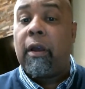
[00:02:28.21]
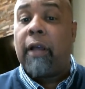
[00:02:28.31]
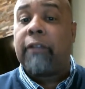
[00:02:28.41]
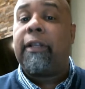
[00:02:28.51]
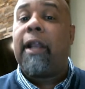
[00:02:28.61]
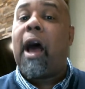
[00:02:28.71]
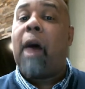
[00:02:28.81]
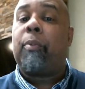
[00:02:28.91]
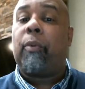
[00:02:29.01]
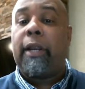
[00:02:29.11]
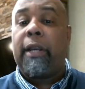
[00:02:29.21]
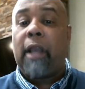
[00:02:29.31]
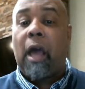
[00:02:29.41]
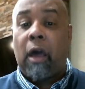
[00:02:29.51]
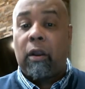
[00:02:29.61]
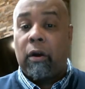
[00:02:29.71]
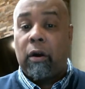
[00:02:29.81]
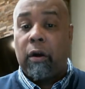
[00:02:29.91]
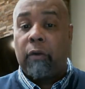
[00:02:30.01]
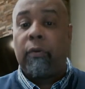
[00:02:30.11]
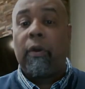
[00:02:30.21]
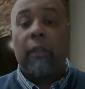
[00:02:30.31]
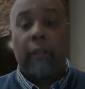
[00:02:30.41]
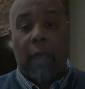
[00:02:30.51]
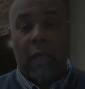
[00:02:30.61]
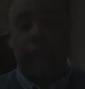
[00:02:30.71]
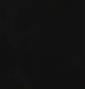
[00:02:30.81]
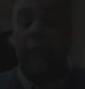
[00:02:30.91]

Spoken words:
instead of operating out of logic.